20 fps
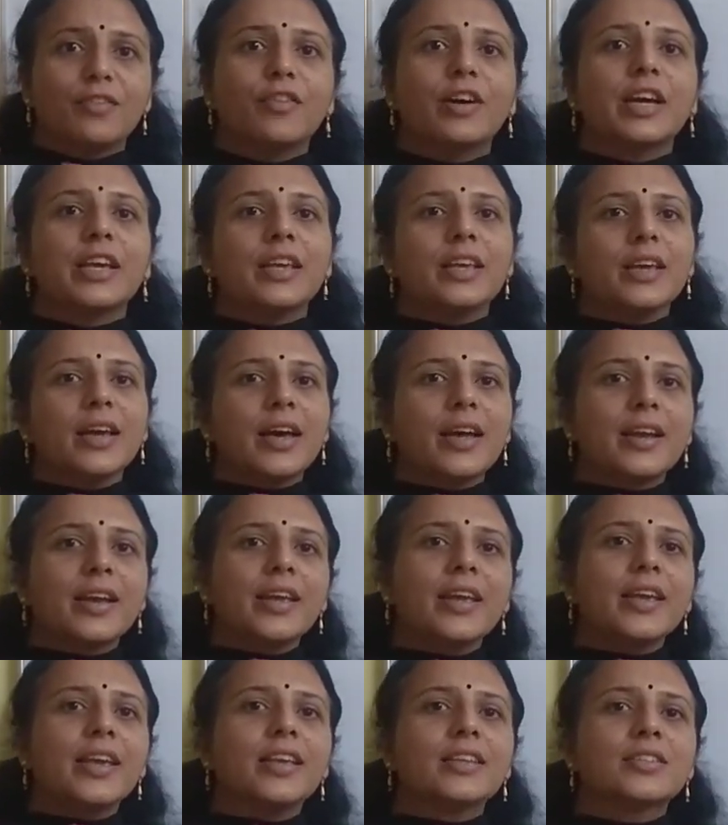why
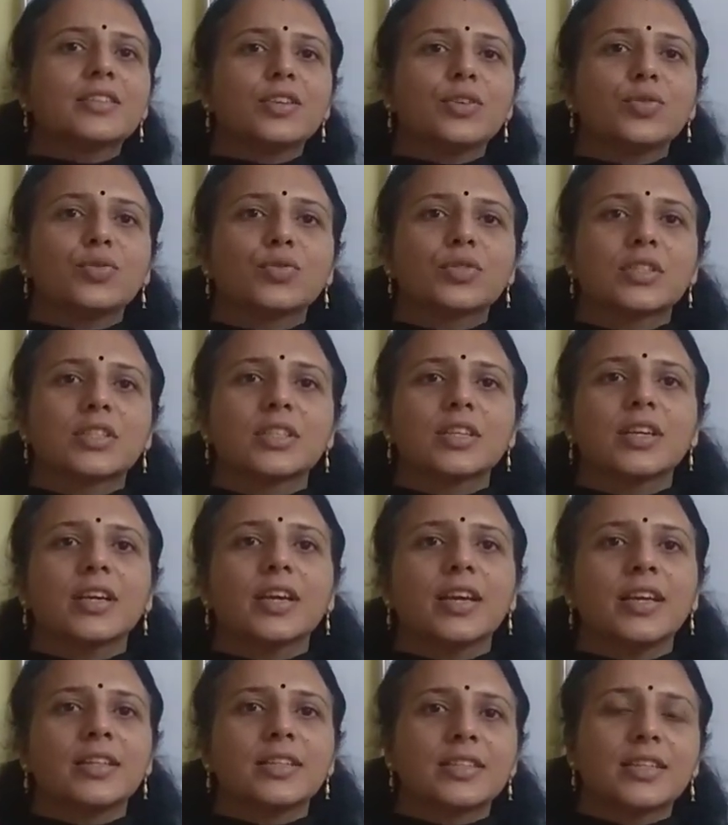array is used
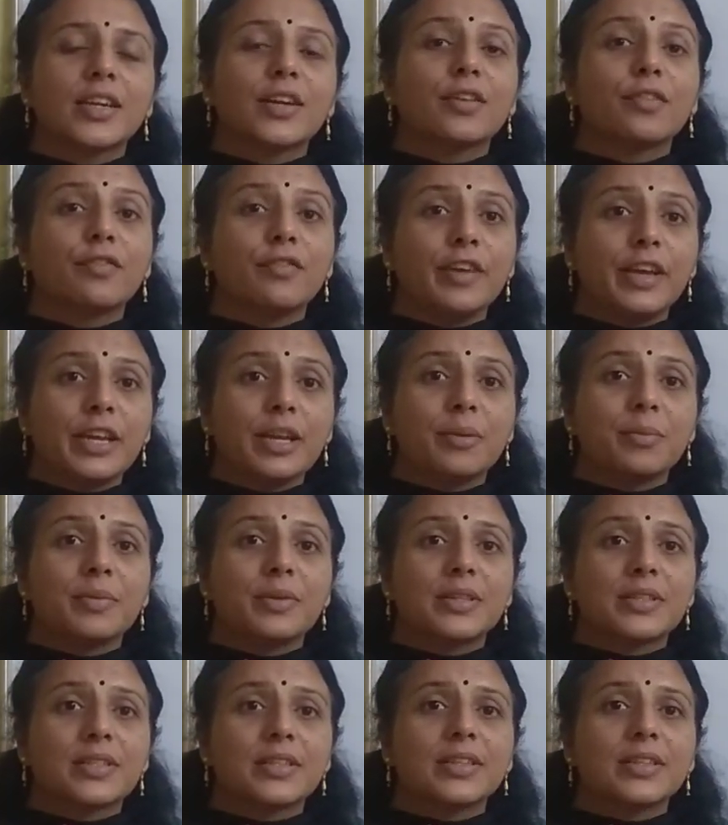instead of variables.